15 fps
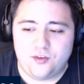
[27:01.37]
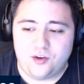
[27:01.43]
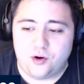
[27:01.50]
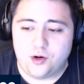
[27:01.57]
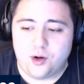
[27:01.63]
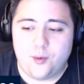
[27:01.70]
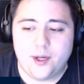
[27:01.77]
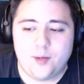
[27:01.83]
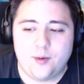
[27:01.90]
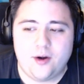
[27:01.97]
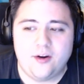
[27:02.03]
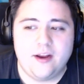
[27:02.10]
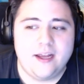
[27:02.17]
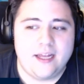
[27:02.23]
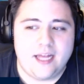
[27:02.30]
don't go
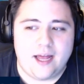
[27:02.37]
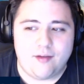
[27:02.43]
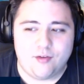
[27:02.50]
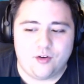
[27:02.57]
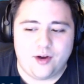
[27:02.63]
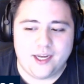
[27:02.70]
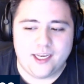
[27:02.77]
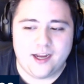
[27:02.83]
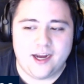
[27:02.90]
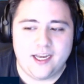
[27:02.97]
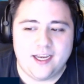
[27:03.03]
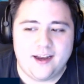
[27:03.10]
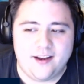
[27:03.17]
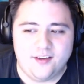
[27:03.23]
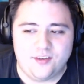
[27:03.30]
anywhere. Have a great
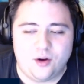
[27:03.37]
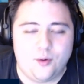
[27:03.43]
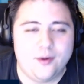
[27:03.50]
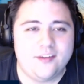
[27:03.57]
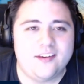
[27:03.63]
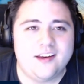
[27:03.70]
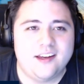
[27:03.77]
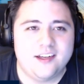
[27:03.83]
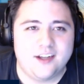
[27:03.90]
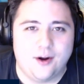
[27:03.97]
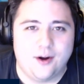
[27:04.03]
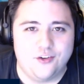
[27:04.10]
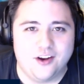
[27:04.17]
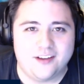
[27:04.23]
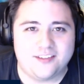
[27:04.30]
night, and as always,
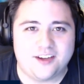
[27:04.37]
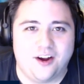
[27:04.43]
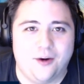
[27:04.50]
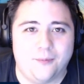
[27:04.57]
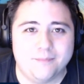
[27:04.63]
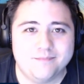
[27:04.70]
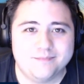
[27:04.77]
go Jets, go.